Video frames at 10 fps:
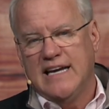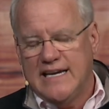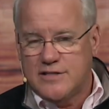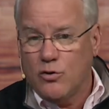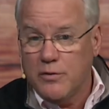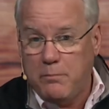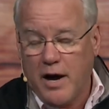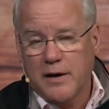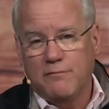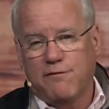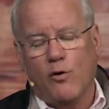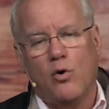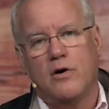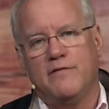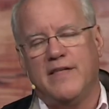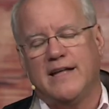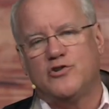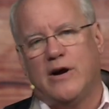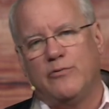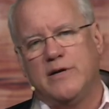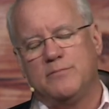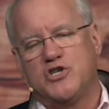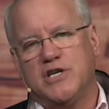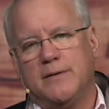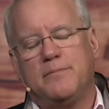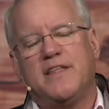It's on the bottom floor of that trireme ship